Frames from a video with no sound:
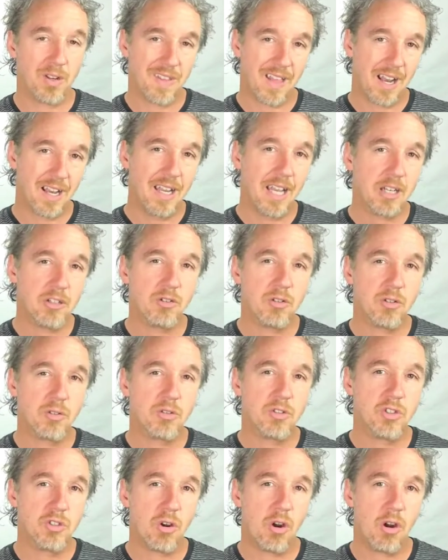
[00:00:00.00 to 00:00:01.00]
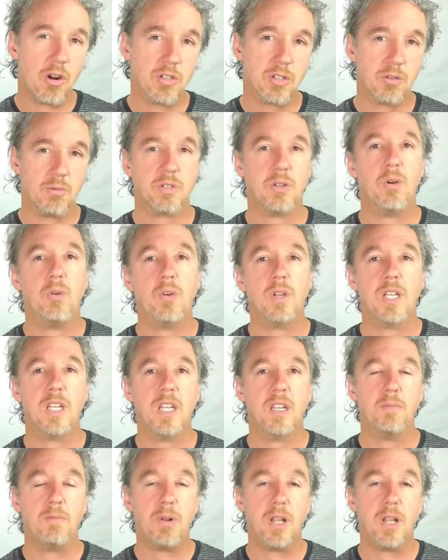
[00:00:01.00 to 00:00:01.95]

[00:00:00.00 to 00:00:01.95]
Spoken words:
that electrical charge that was holding it in